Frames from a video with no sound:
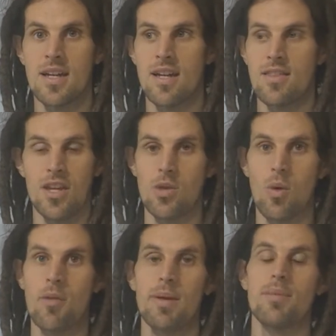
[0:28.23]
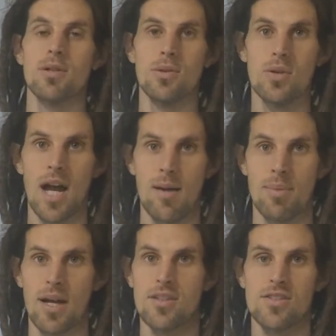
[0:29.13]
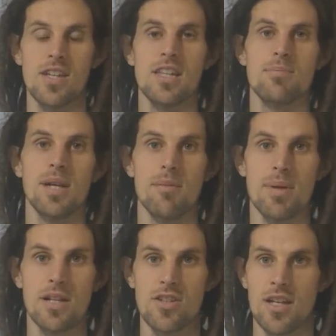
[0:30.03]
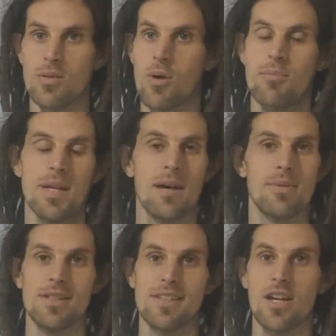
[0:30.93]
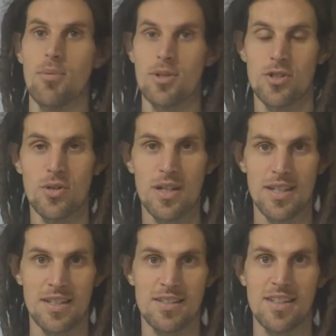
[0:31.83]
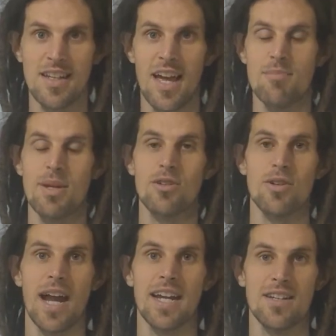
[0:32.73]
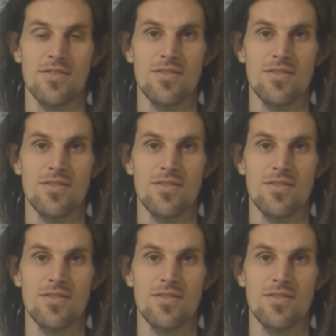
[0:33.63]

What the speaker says: that you won't be able to look up and see the bigger picture. You won't be able to see opportunities and be creative.